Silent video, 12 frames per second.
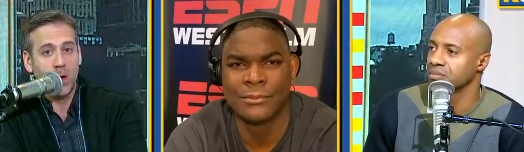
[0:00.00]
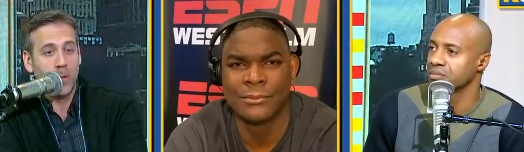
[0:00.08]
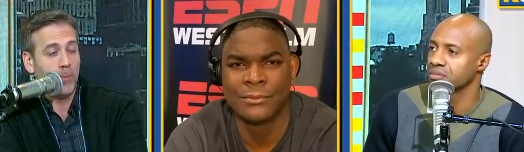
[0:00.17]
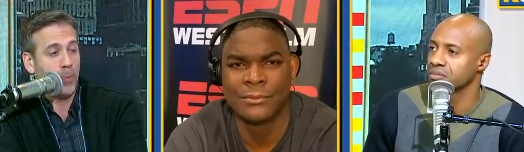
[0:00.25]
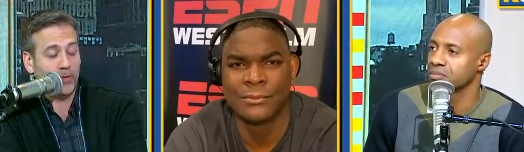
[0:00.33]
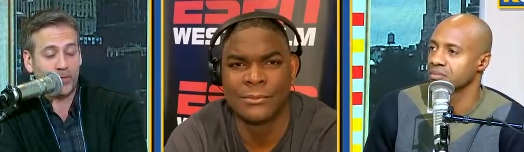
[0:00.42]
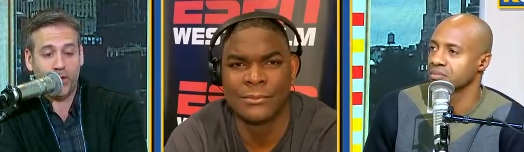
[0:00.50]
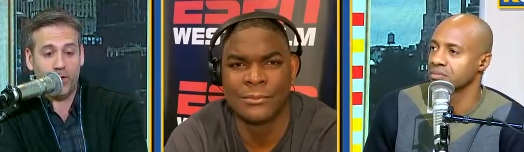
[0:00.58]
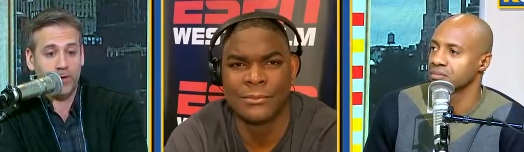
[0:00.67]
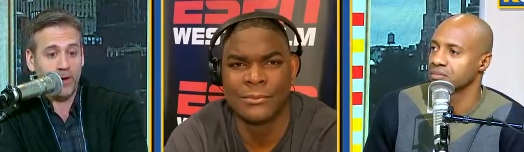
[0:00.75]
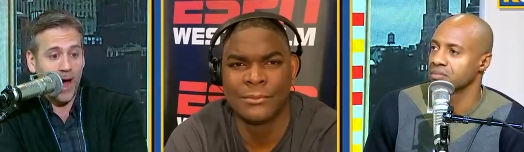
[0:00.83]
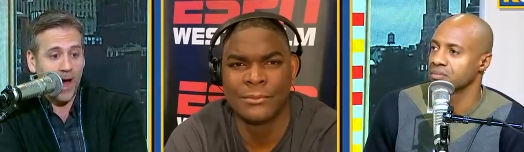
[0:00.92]
Speaker 1: but they're
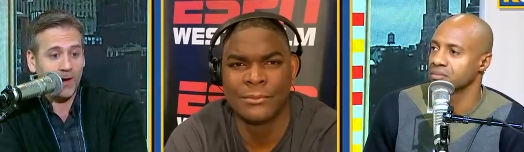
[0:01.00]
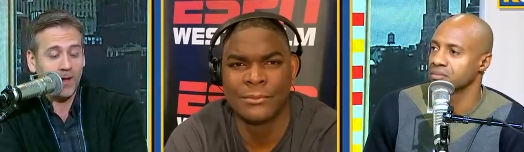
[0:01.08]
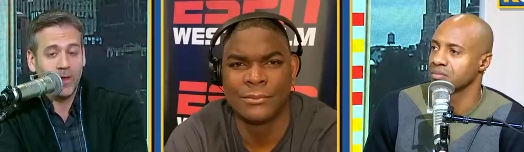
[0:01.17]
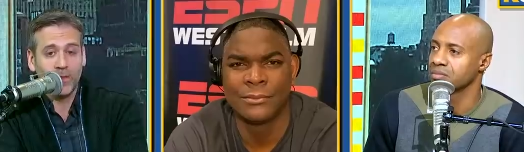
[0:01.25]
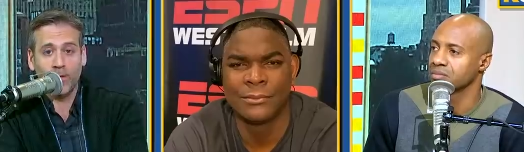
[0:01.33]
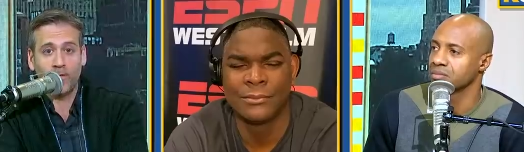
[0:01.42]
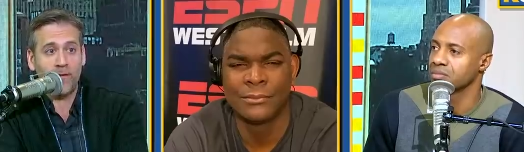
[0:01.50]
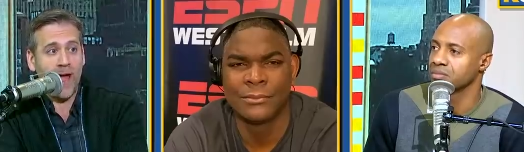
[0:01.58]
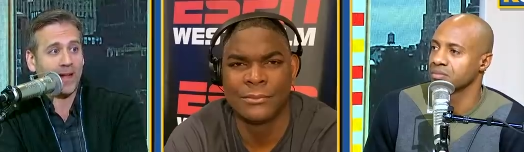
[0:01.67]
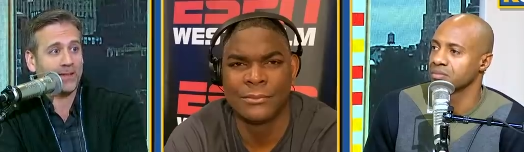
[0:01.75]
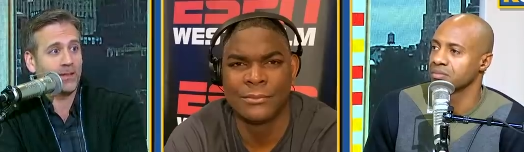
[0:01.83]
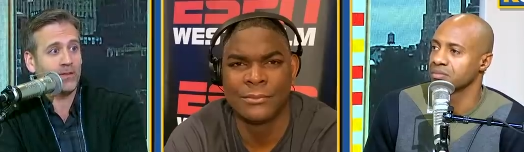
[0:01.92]
not. The
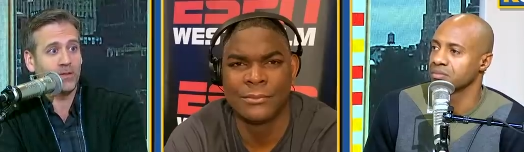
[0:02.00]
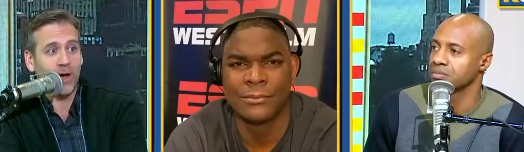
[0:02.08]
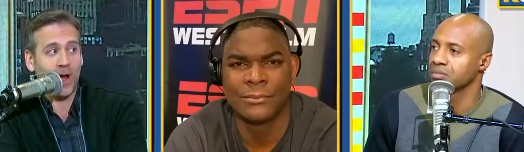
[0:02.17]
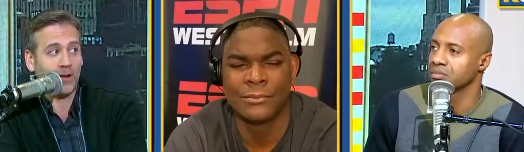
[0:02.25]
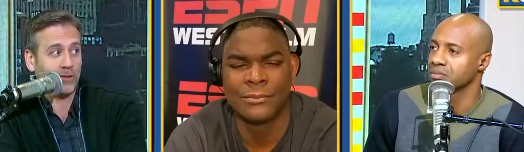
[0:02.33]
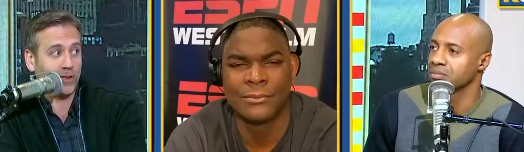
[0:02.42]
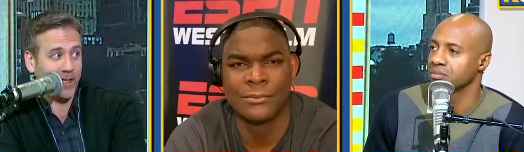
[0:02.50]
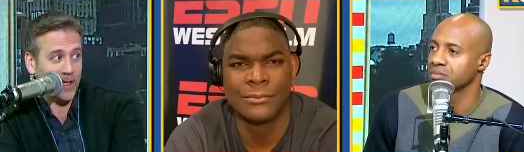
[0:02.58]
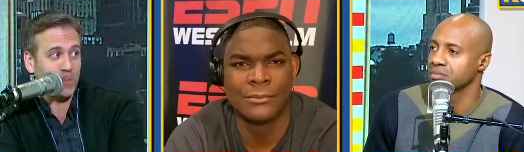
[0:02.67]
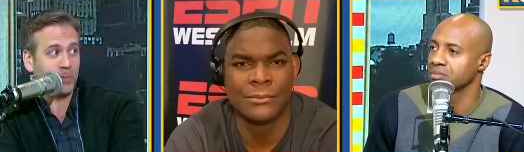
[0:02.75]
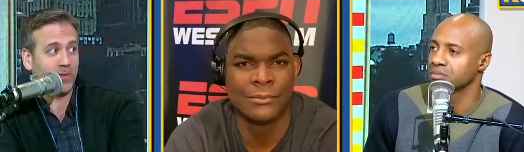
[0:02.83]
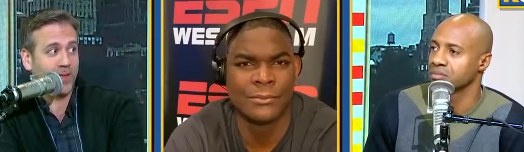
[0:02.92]
fact is, Giannis
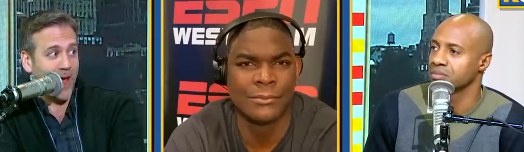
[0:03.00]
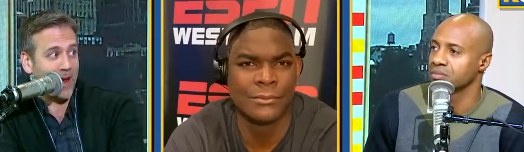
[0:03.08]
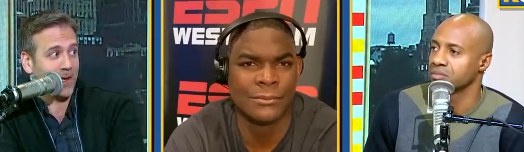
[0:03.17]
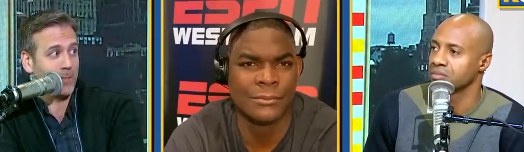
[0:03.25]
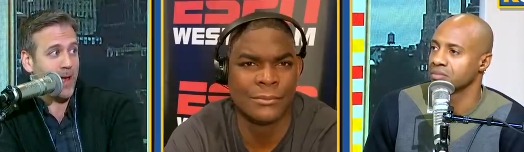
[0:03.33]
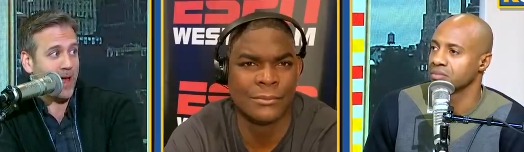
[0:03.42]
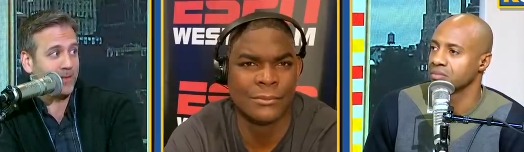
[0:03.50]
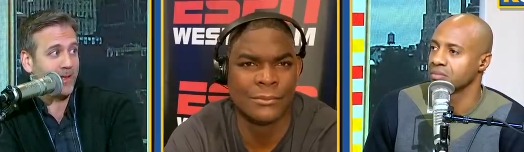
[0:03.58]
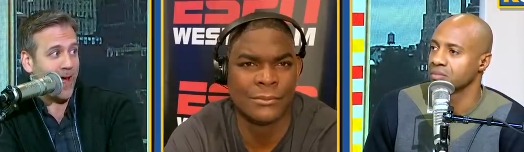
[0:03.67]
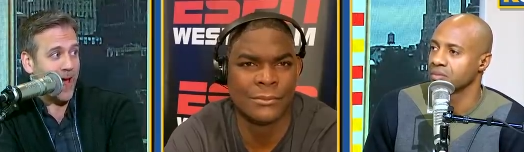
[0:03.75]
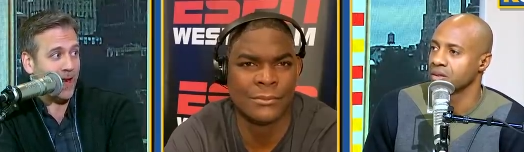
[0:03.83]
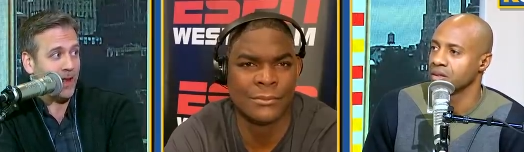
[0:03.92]
keeps getting them head
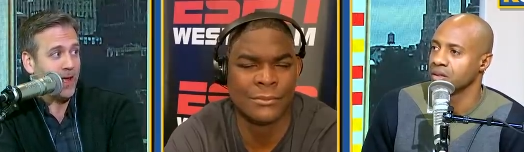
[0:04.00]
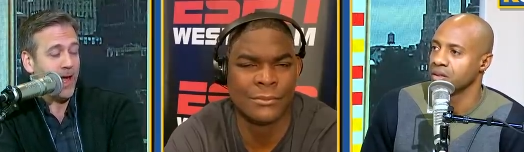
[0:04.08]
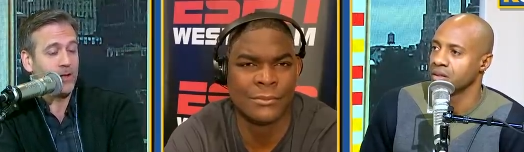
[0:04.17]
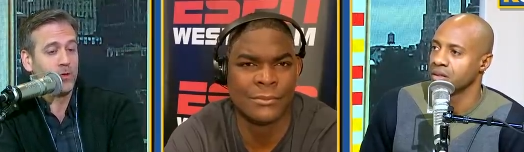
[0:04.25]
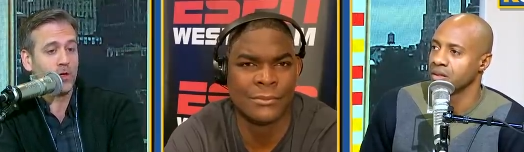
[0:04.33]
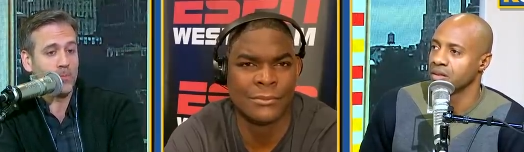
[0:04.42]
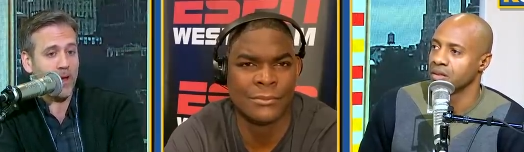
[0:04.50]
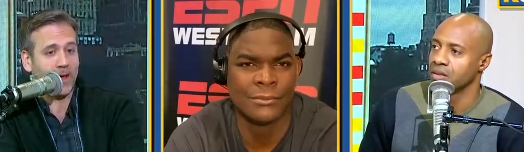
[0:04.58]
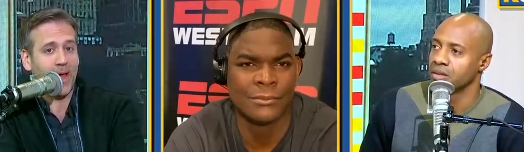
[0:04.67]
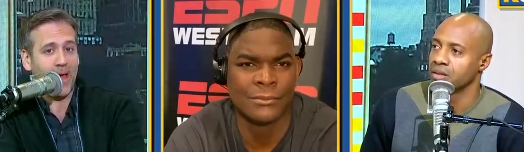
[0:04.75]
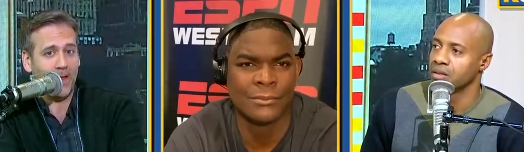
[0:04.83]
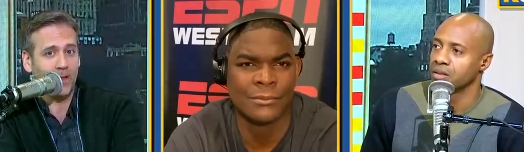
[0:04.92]
to head, and you can make
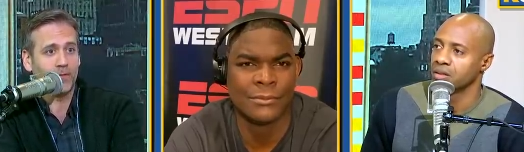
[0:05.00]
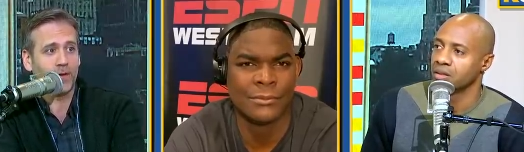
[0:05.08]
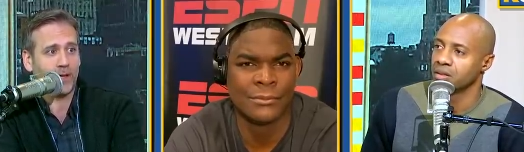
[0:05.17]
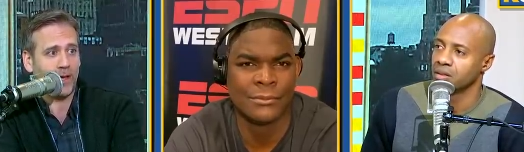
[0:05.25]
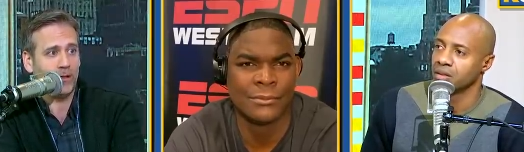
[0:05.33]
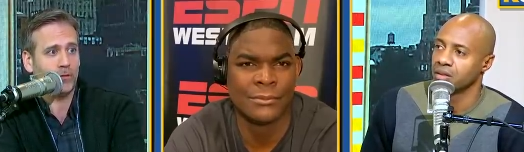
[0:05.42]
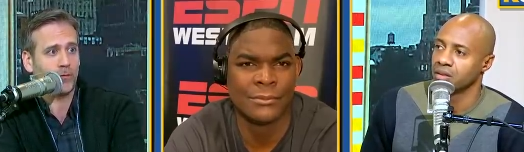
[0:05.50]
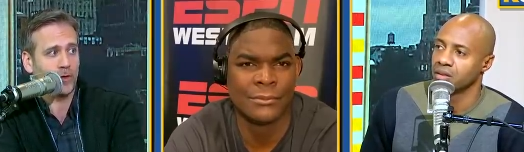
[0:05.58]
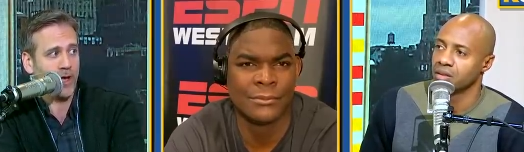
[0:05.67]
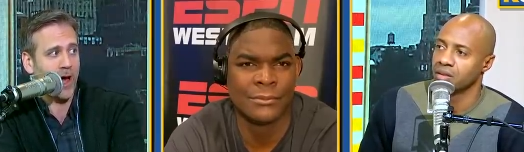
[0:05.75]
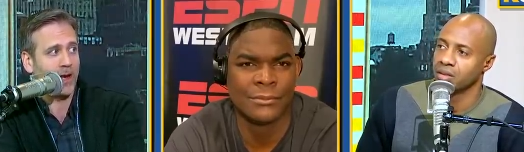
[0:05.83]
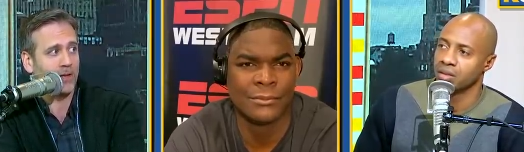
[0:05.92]
a hell of a case for
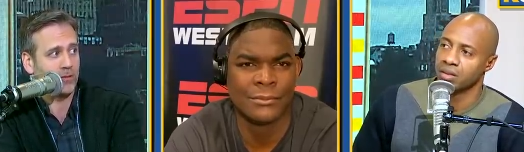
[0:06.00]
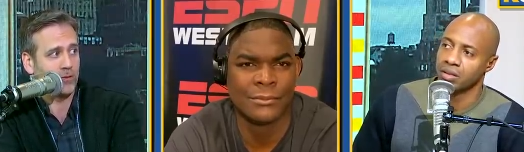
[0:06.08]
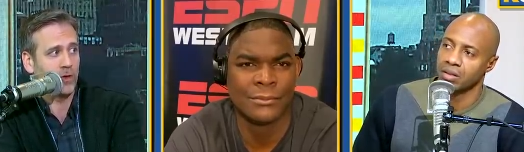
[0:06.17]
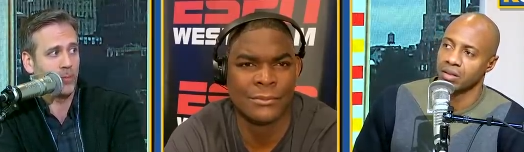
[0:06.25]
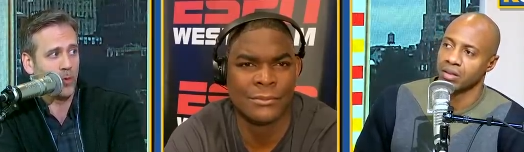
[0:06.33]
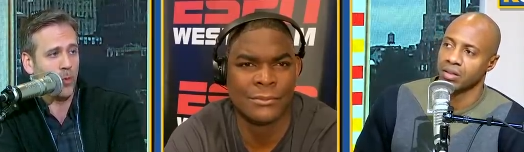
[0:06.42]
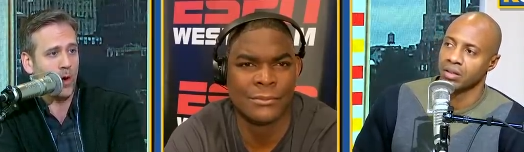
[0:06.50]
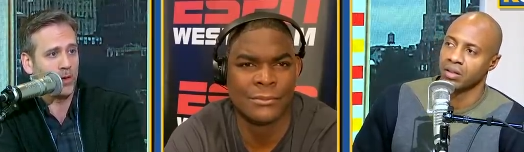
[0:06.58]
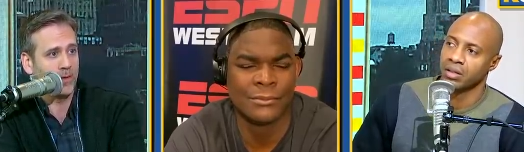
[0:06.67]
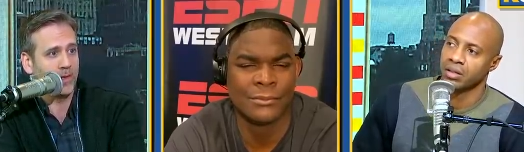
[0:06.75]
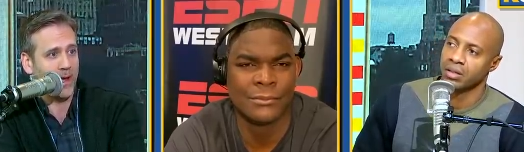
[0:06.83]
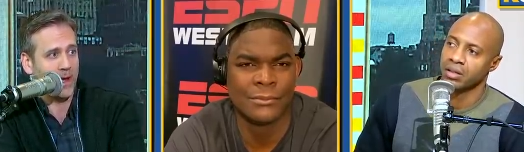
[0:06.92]
Giannis as number one
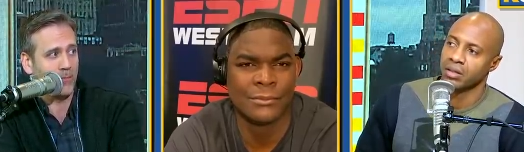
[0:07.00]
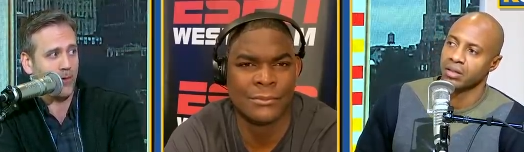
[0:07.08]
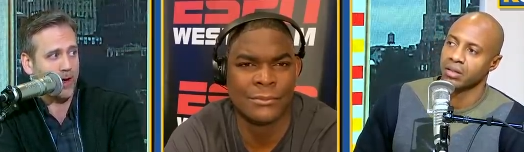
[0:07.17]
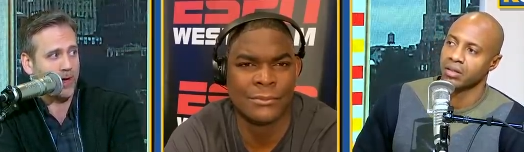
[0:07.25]
in the game right